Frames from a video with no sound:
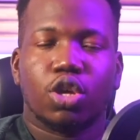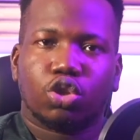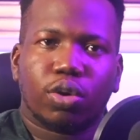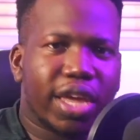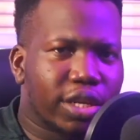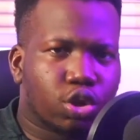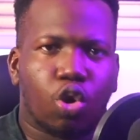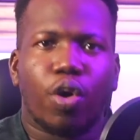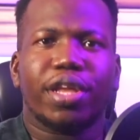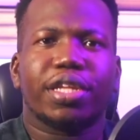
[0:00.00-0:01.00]
So yes,
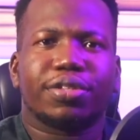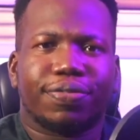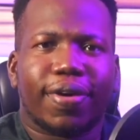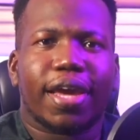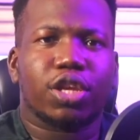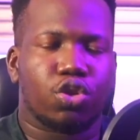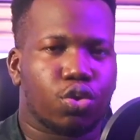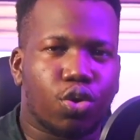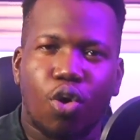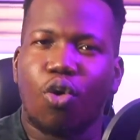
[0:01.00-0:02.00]
going is fine.
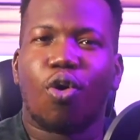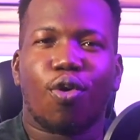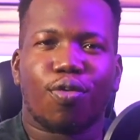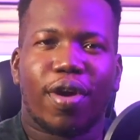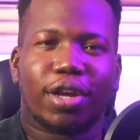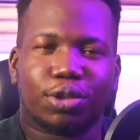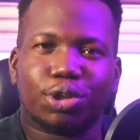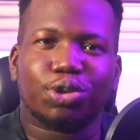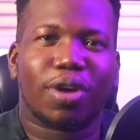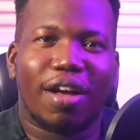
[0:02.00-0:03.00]
You go all right
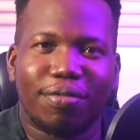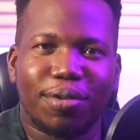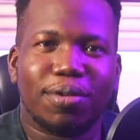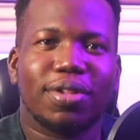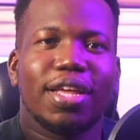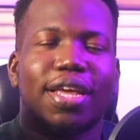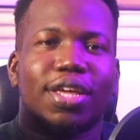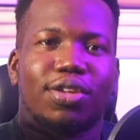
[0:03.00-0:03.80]
to travel.